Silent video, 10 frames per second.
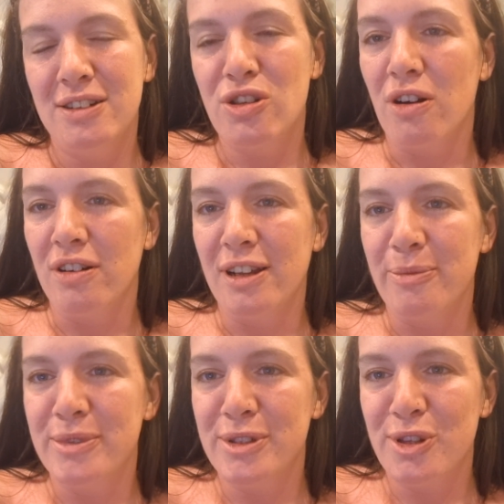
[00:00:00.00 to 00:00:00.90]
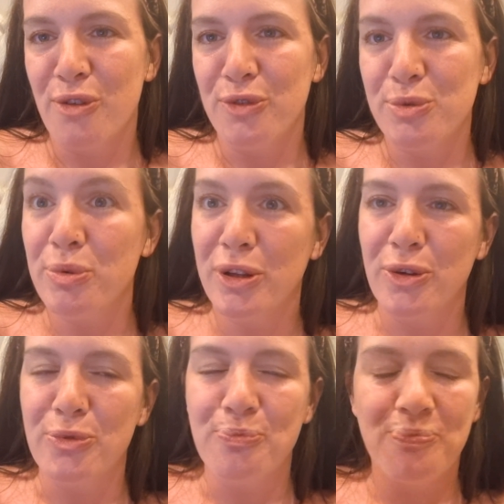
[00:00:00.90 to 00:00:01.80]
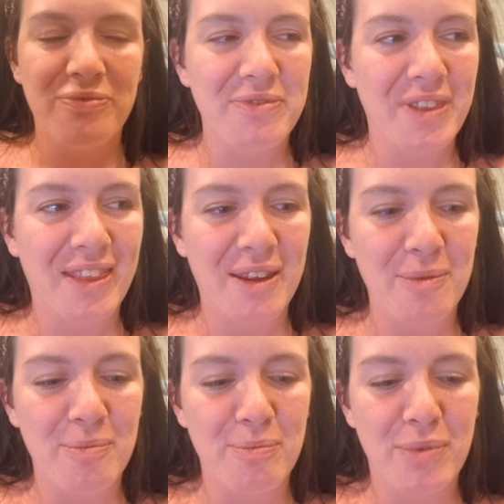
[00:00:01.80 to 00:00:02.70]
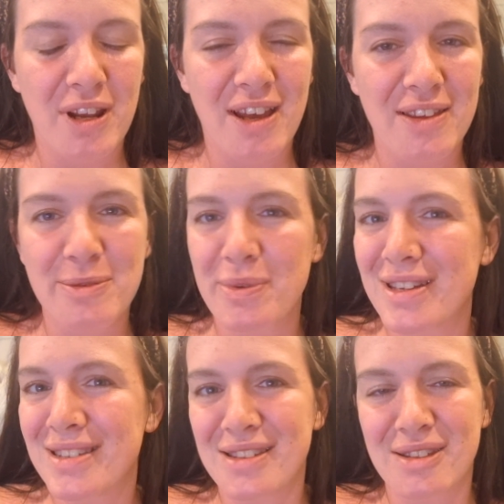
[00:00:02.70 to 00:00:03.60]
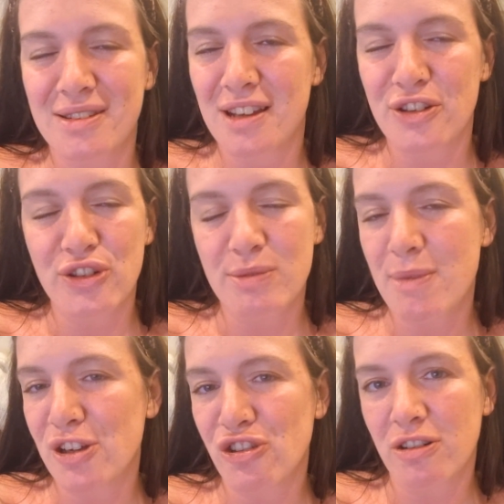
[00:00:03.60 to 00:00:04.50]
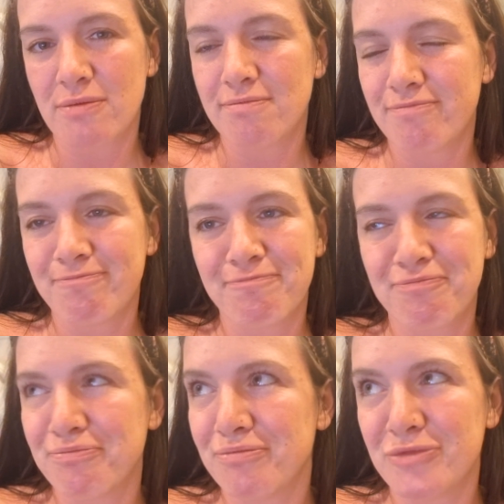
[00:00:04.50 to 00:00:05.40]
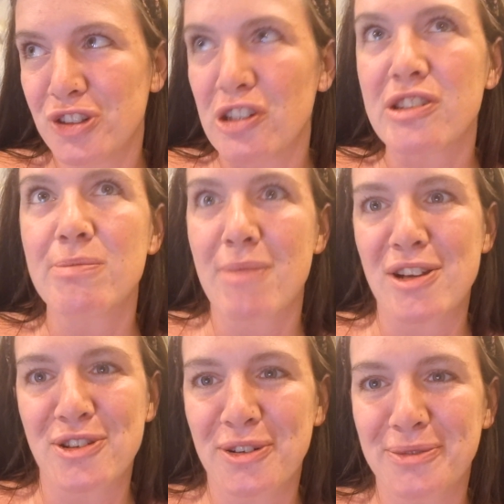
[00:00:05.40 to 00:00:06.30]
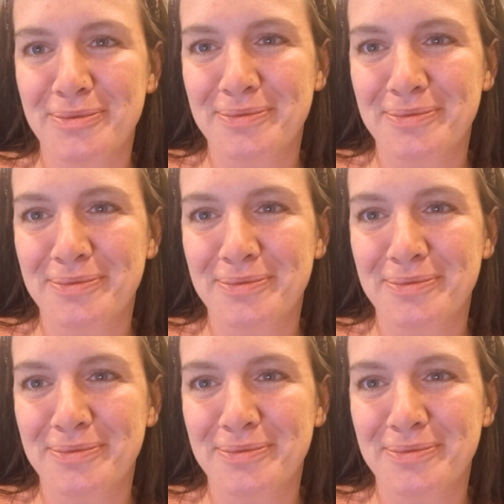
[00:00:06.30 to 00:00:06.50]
star names and stuff. It's pretty cool. But this place it's just magical. Just magical.